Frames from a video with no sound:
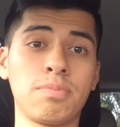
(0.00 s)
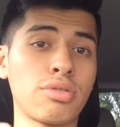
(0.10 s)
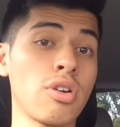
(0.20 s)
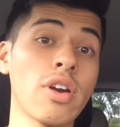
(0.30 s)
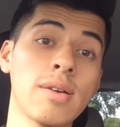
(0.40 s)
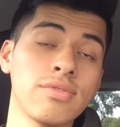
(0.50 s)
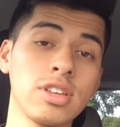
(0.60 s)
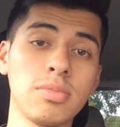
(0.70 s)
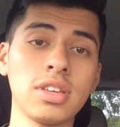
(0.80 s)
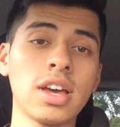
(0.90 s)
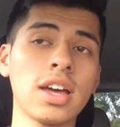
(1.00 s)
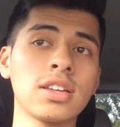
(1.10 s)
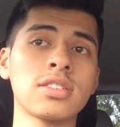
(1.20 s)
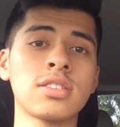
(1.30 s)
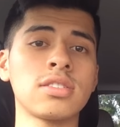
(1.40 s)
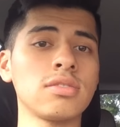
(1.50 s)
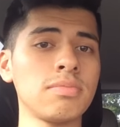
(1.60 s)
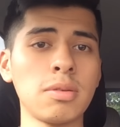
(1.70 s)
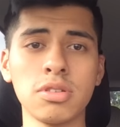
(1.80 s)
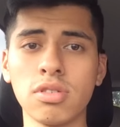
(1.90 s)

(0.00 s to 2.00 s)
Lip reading: program VBS, maybe